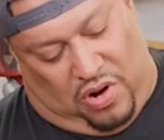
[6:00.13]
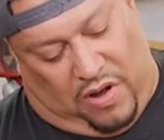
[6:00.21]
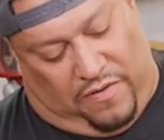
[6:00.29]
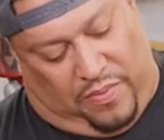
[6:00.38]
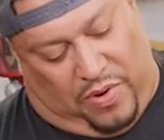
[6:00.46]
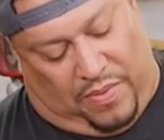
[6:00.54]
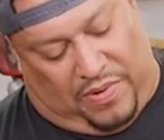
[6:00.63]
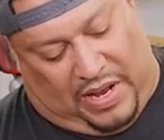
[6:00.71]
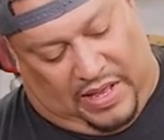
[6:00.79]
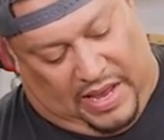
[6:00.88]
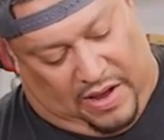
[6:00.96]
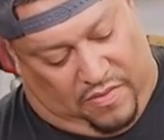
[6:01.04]
enough, put it
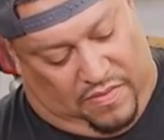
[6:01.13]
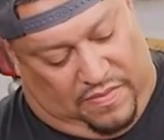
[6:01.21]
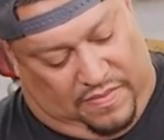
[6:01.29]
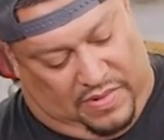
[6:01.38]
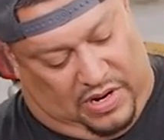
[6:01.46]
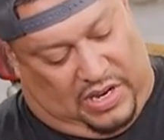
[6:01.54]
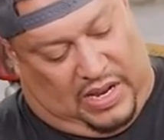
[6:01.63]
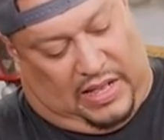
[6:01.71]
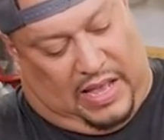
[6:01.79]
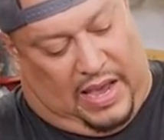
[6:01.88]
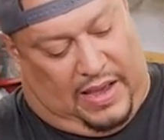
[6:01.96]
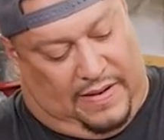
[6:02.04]
upside down, just like
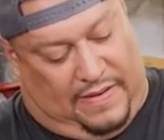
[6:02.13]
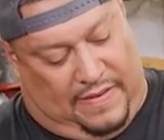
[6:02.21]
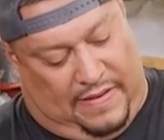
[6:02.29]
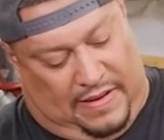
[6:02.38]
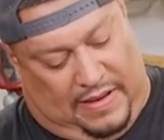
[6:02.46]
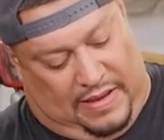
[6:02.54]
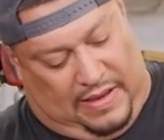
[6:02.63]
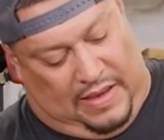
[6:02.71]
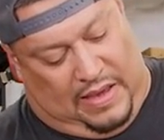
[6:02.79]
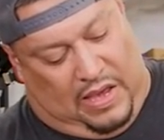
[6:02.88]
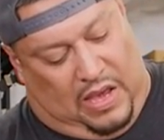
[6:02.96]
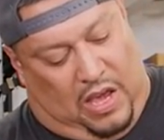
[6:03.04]
that.
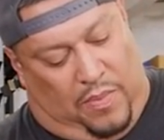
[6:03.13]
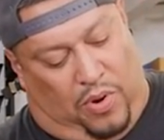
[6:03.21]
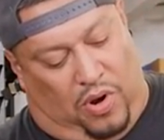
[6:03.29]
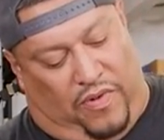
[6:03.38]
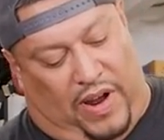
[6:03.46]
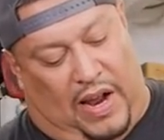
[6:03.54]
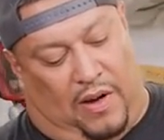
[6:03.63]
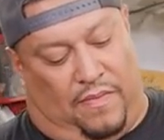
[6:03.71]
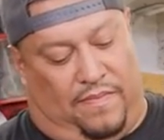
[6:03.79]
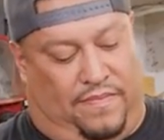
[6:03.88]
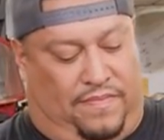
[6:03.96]
Put it right up.